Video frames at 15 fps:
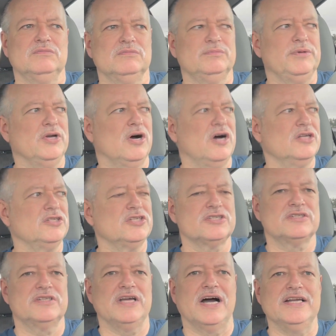beyond
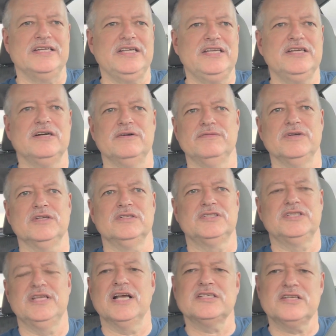just the idea of it?
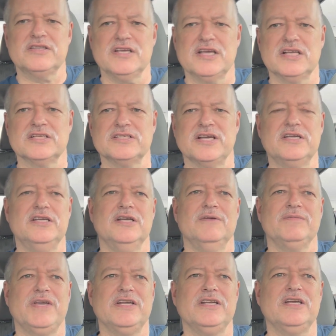See, that's the thing. It's like
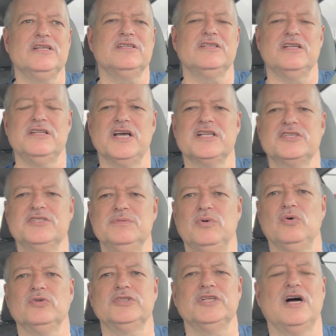getting into the nuts and
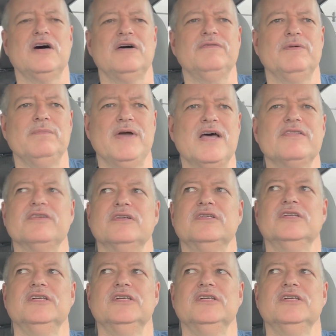bolts of a method.